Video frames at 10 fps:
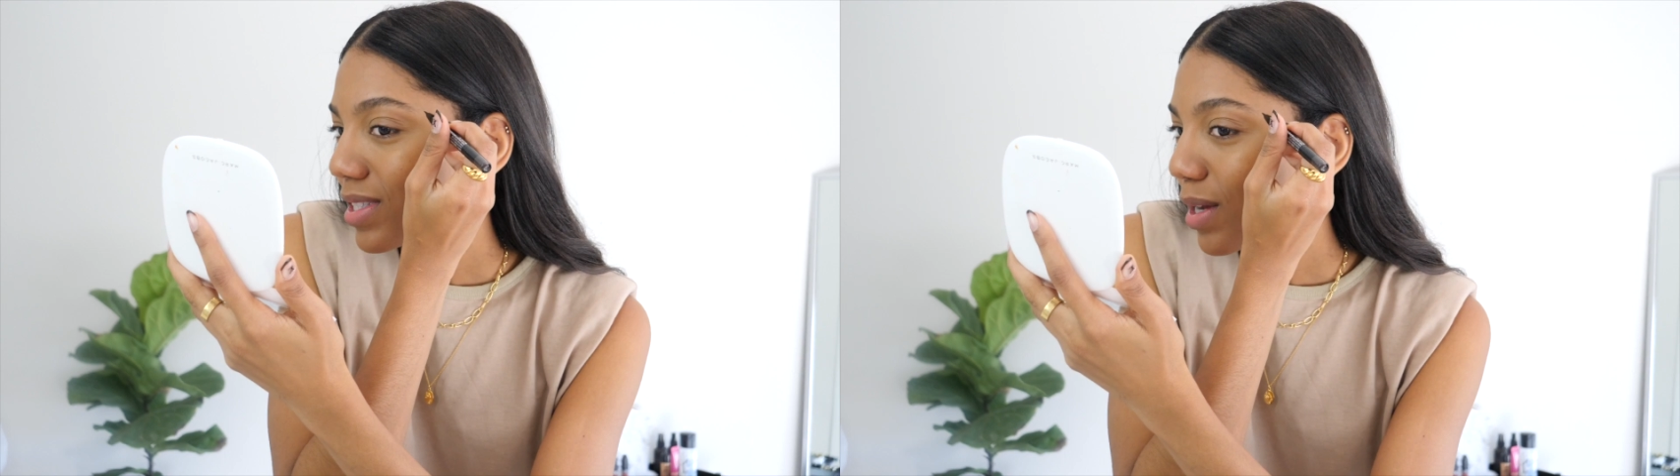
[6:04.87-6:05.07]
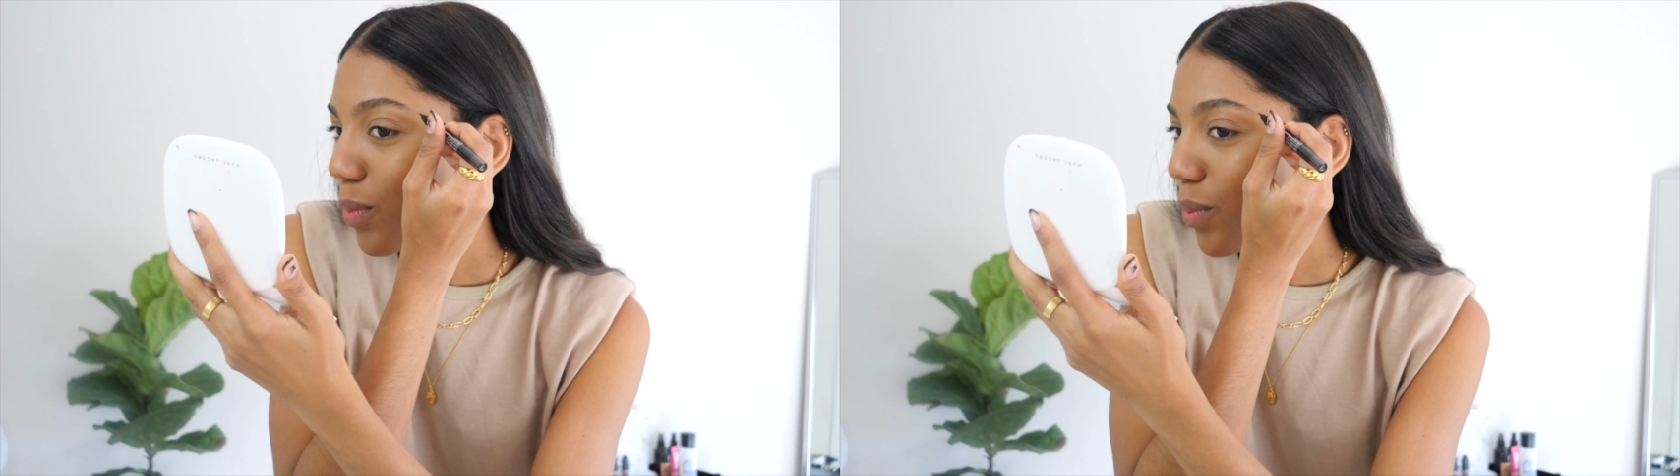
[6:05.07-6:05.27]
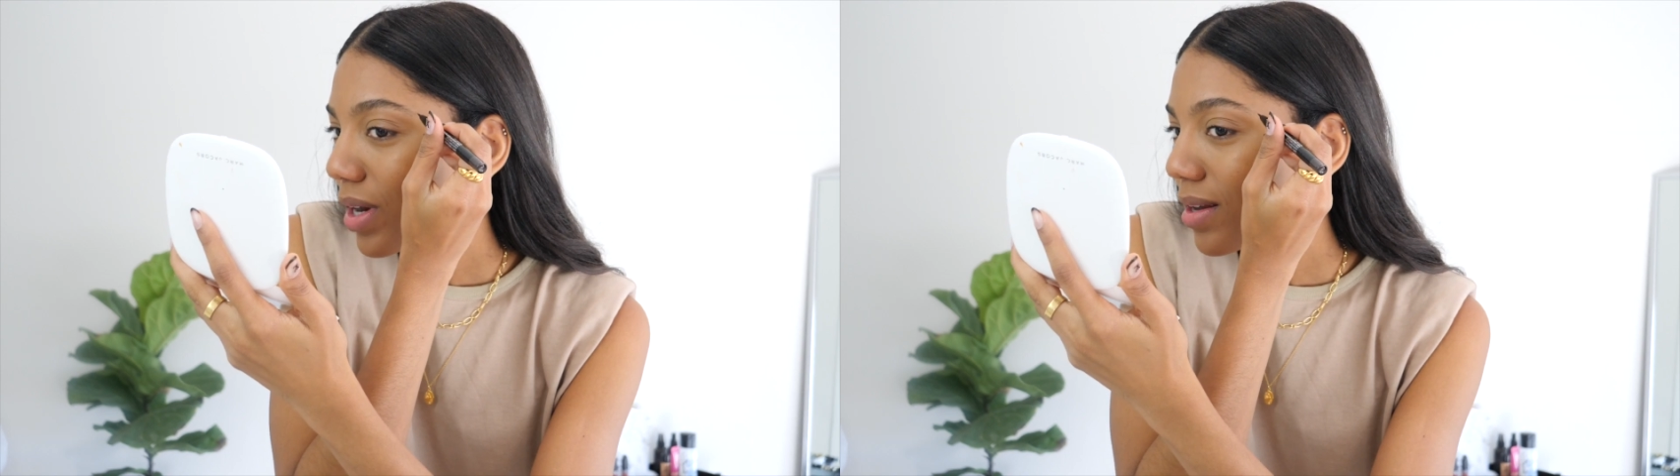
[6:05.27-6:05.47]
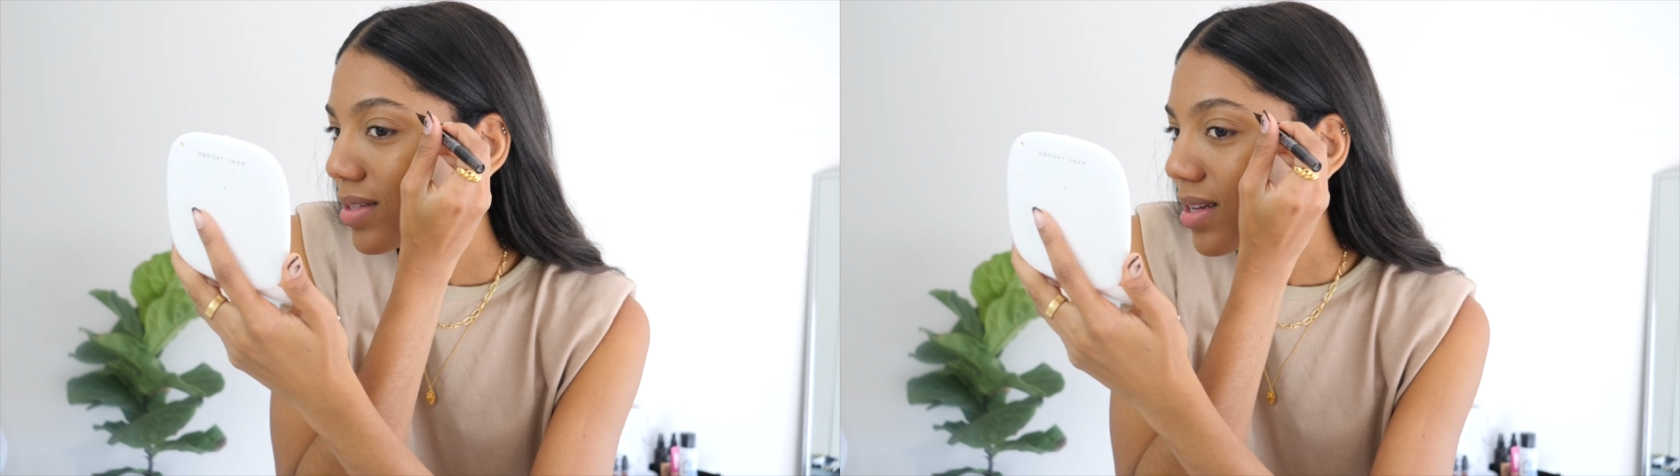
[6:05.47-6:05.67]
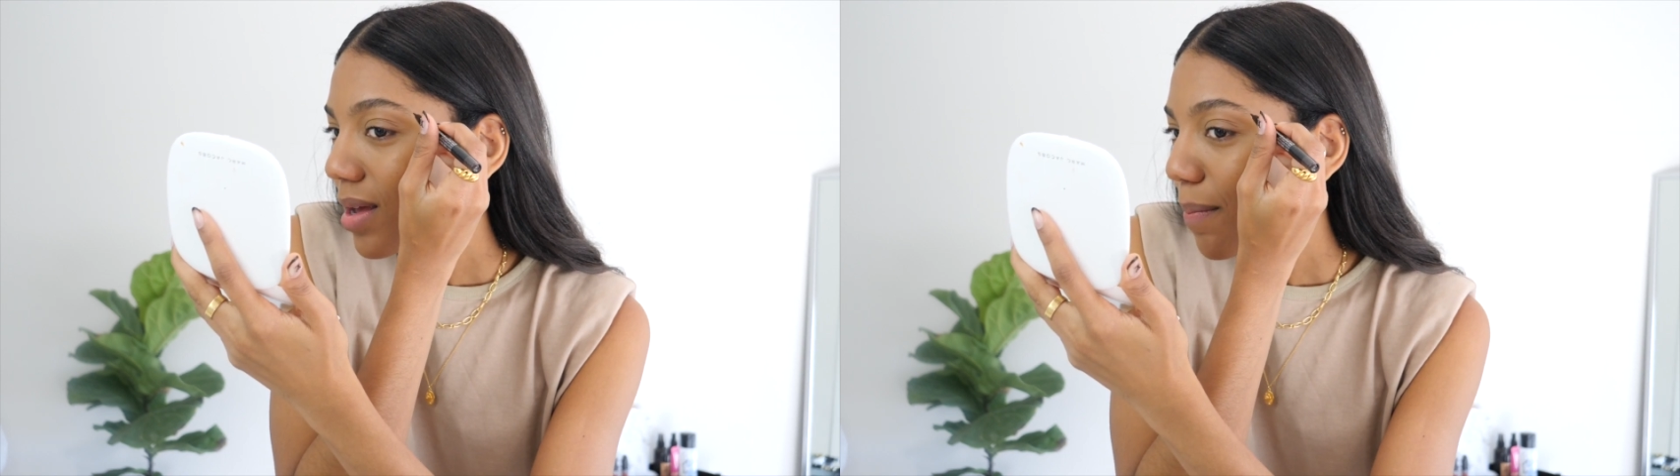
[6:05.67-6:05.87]
like
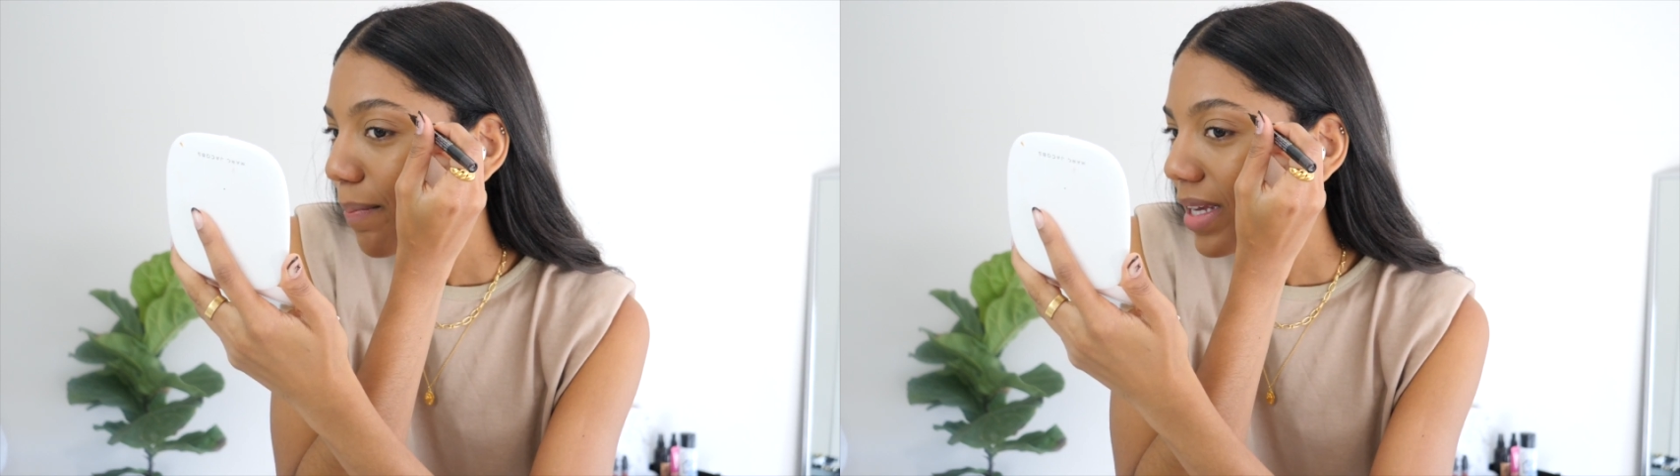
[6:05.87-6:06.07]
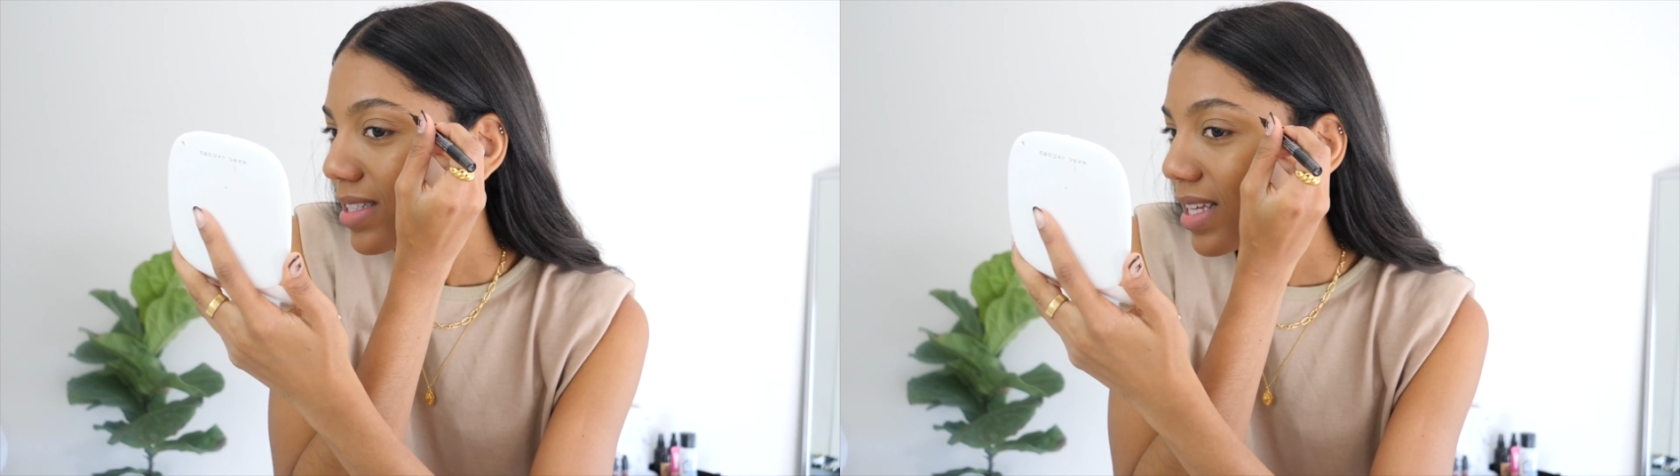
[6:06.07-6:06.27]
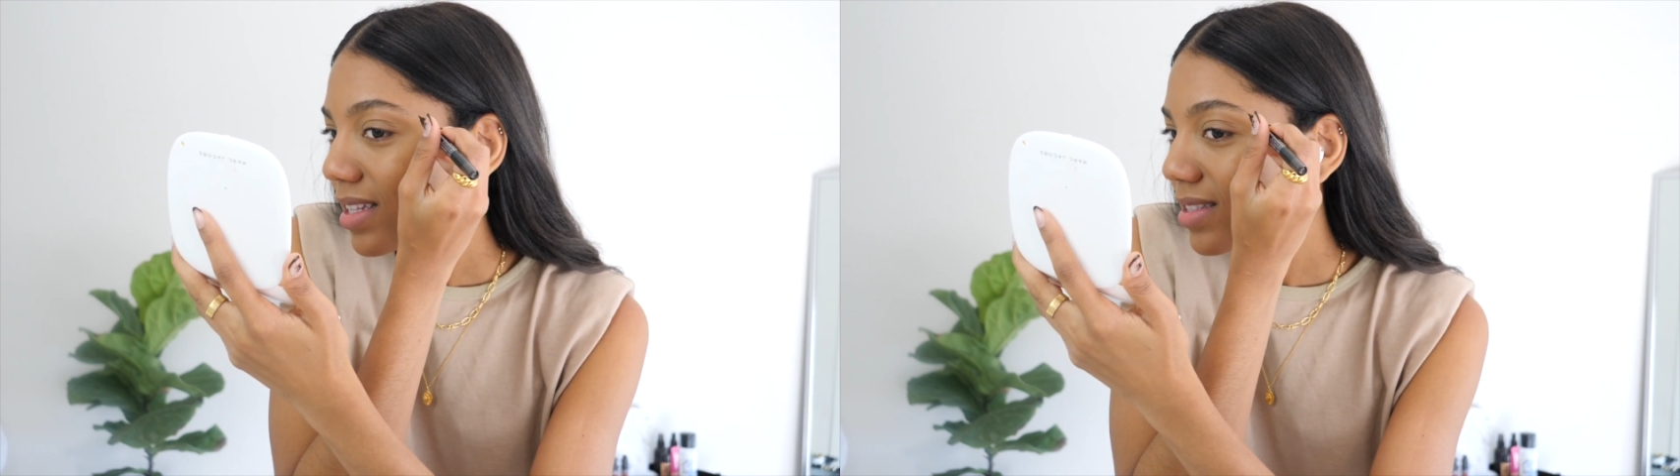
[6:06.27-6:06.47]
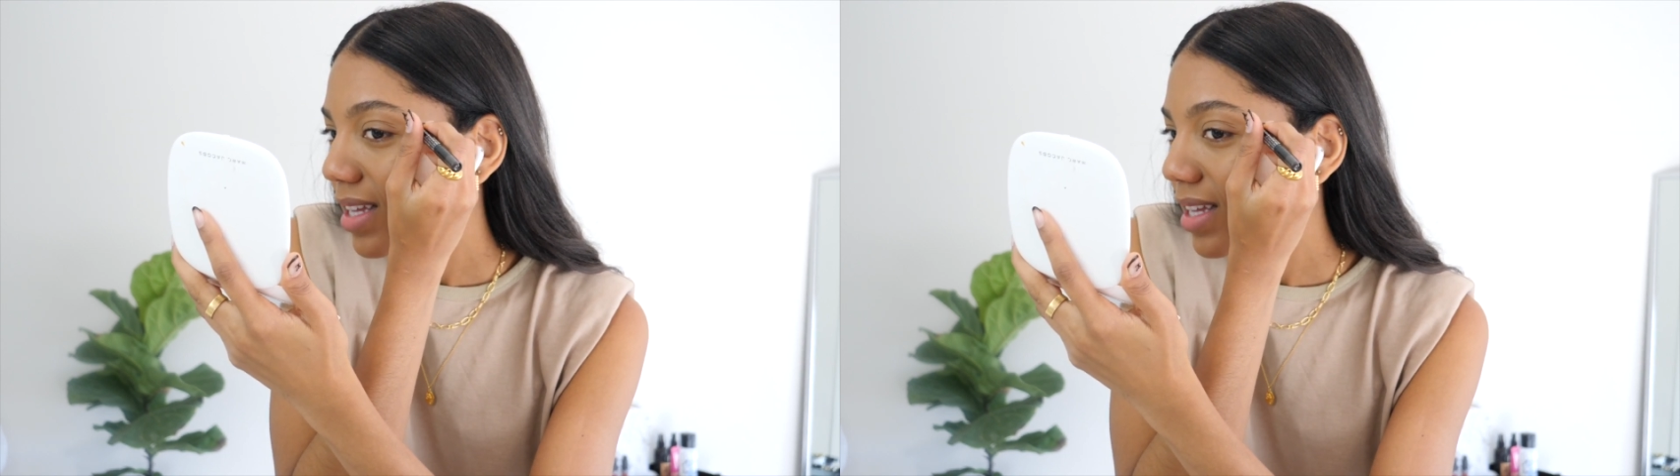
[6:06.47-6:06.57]
wouldn't makes sense